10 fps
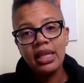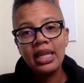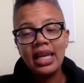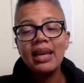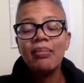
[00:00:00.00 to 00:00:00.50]

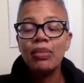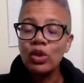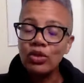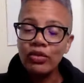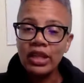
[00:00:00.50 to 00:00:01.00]
Keep
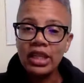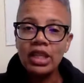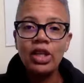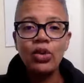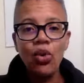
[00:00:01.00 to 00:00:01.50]
moving
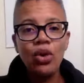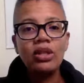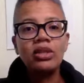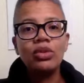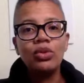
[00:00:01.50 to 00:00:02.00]
in
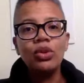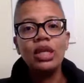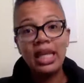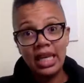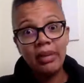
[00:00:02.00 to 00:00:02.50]
order to
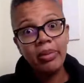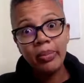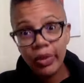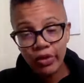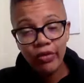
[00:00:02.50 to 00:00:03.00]
keep
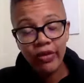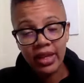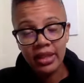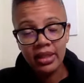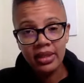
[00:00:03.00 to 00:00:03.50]
moving.